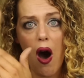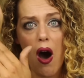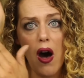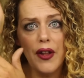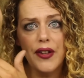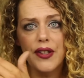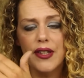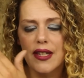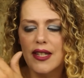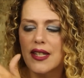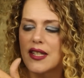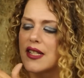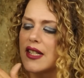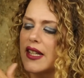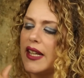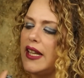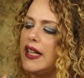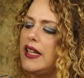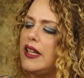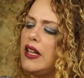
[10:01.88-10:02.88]
on the
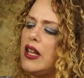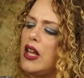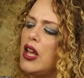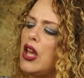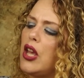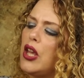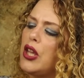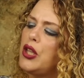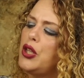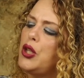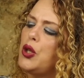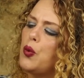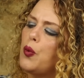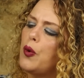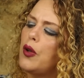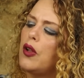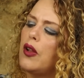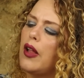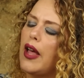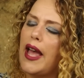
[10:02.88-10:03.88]
skin, you
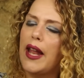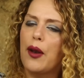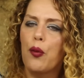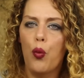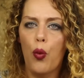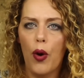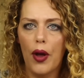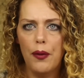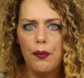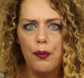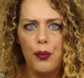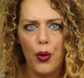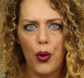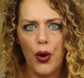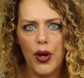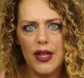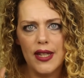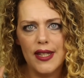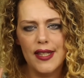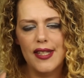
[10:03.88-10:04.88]
will at one
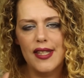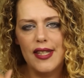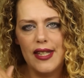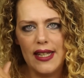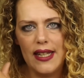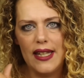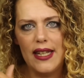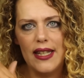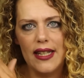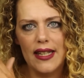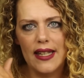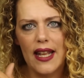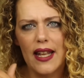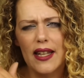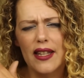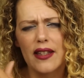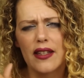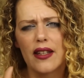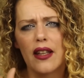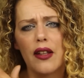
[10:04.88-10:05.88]
point see
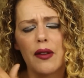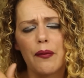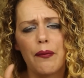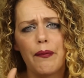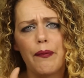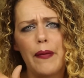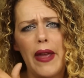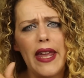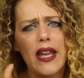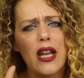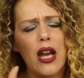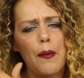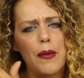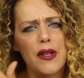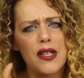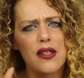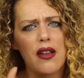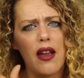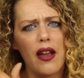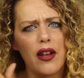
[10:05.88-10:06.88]
that the makeup
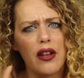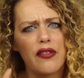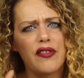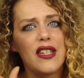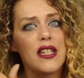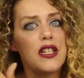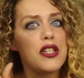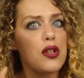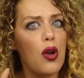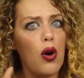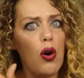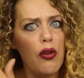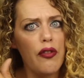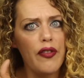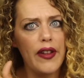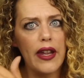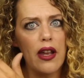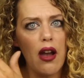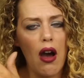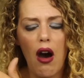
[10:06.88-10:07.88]
is kind of
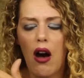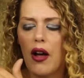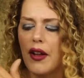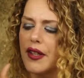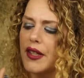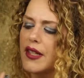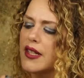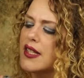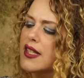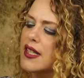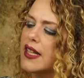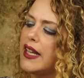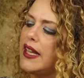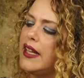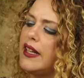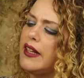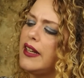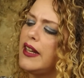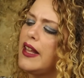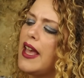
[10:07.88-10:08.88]
dissolving on the
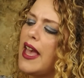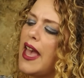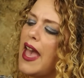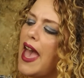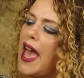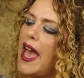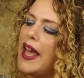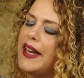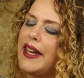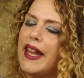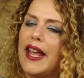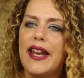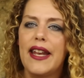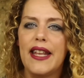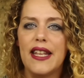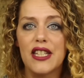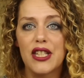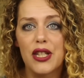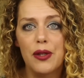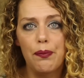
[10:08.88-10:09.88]
skin, and that
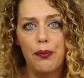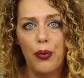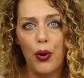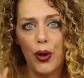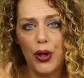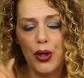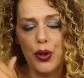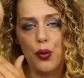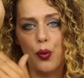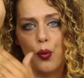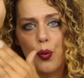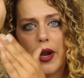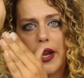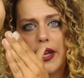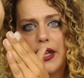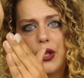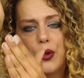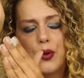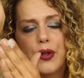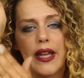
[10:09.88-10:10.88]
is the point where
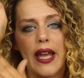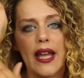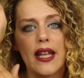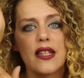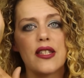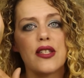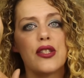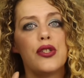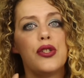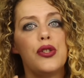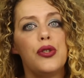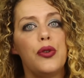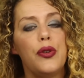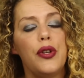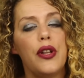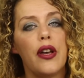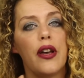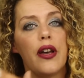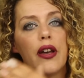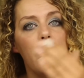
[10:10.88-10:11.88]
you get to
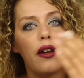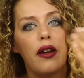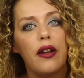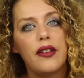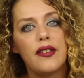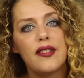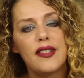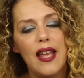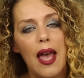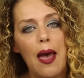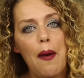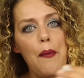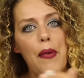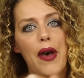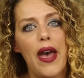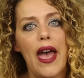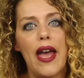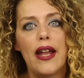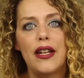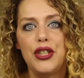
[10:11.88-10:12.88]
the
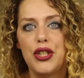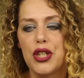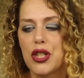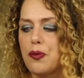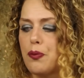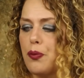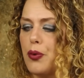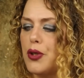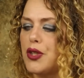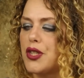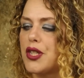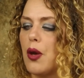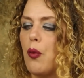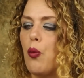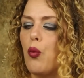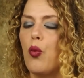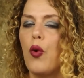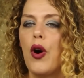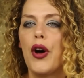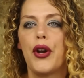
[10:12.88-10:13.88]
tap and just put
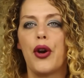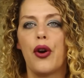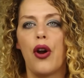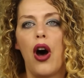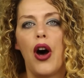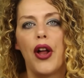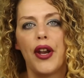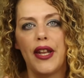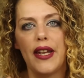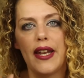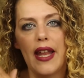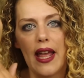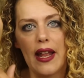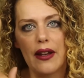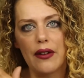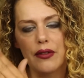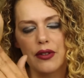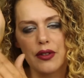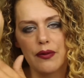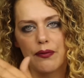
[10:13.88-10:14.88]
some water on it
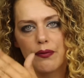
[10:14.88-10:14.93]
and